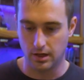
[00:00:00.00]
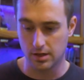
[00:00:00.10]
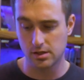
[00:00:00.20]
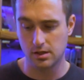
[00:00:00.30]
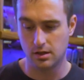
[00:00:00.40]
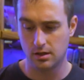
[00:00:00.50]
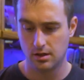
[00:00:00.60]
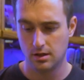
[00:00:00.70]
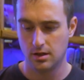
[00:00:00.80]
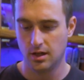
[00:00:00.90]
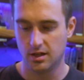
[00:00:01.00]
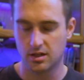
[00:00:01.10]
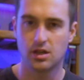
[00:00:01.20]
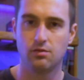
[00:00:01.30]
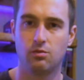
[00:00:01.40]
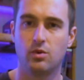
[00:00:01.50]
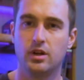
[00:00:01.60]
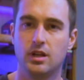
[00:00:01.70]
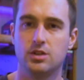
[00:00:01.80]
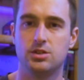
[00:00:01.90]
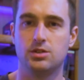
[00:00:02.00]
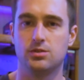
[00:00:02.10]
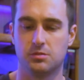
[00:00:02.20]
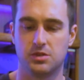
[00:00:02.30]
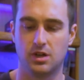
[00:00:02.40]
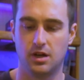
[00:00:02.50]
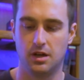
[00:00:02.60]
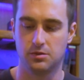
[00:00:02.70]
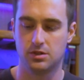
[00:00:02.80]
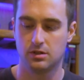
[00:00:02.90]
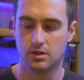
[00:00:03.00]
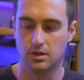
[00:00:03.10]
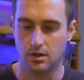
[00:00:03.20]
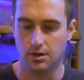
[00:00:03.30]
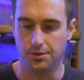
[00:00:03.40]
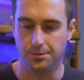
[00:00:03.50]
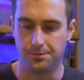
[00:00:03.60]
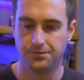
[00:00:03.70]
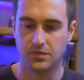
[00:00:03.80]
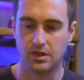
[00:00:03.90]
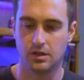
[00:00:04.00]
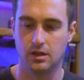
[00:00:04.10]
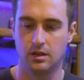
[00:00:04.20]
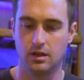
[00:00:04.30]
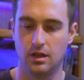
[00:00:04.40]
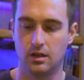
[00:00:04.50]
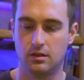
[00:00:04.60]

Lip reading: Actually, it does have one issue sometimes, that